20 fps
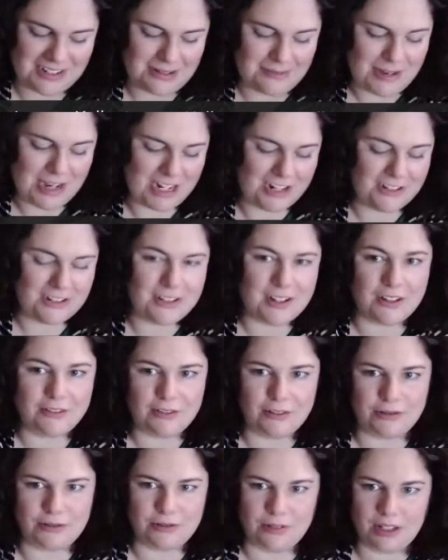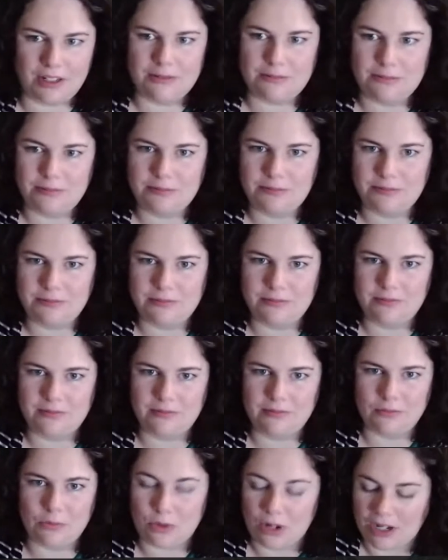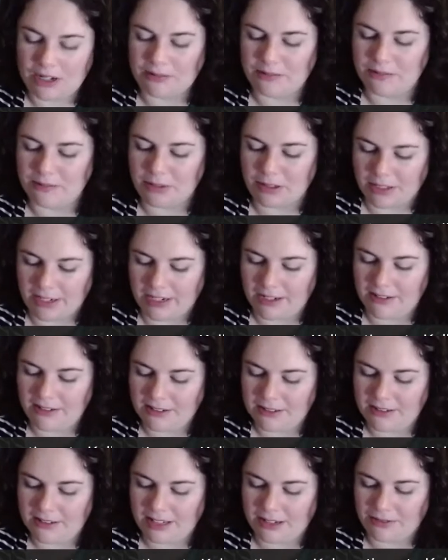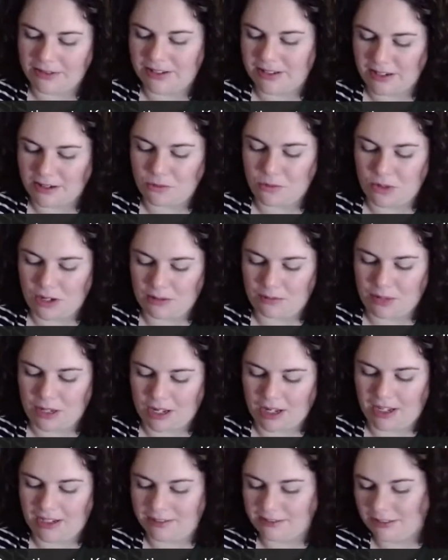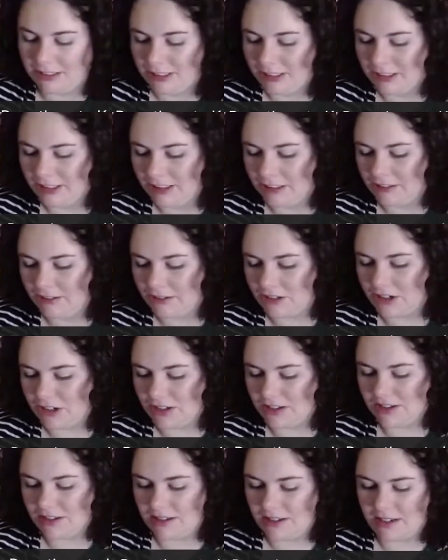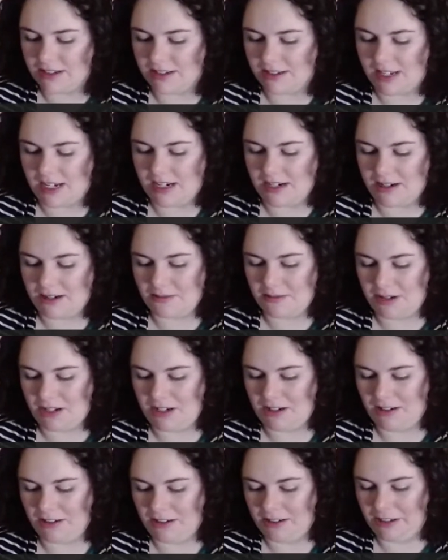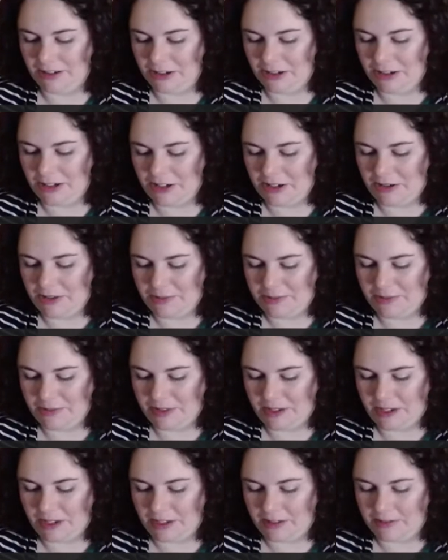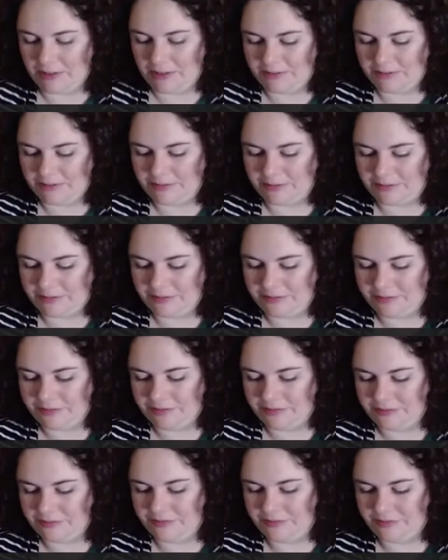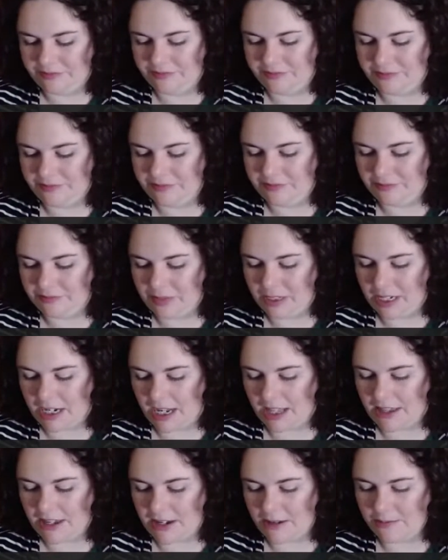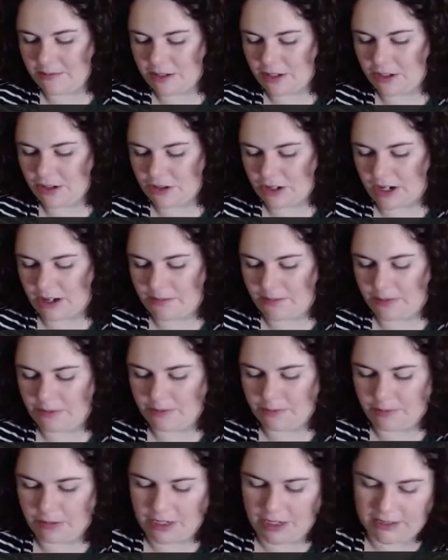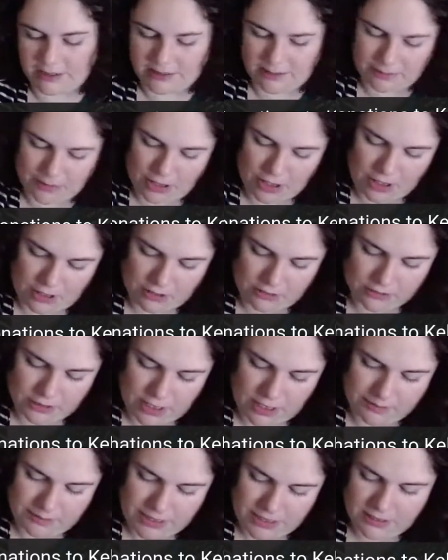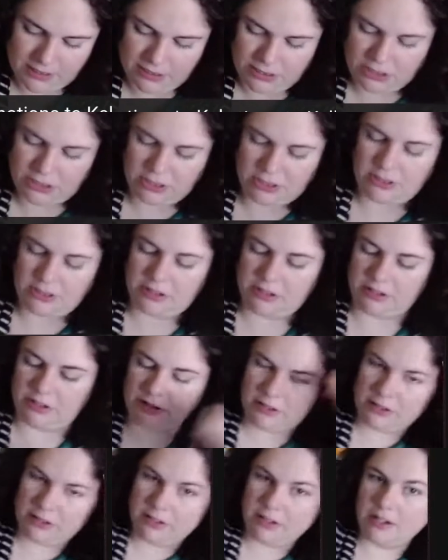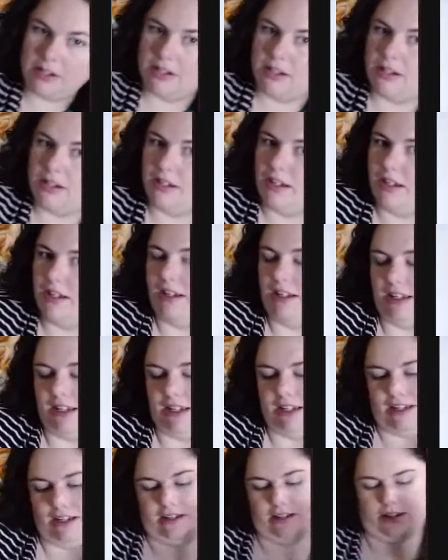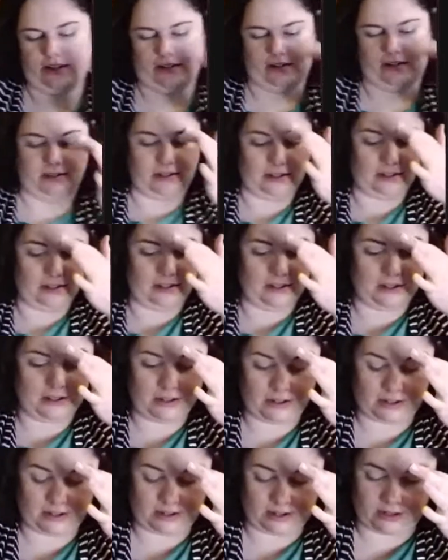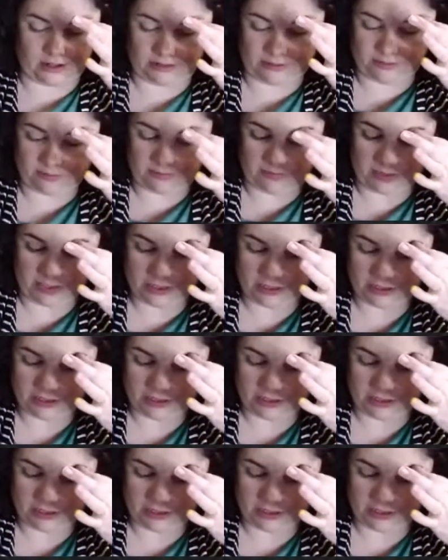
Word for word: tomatoes off of one one plant that was in one pot, which is insane to me. Um, but I think I'm going to try and plant some kohlrabi this year. And um,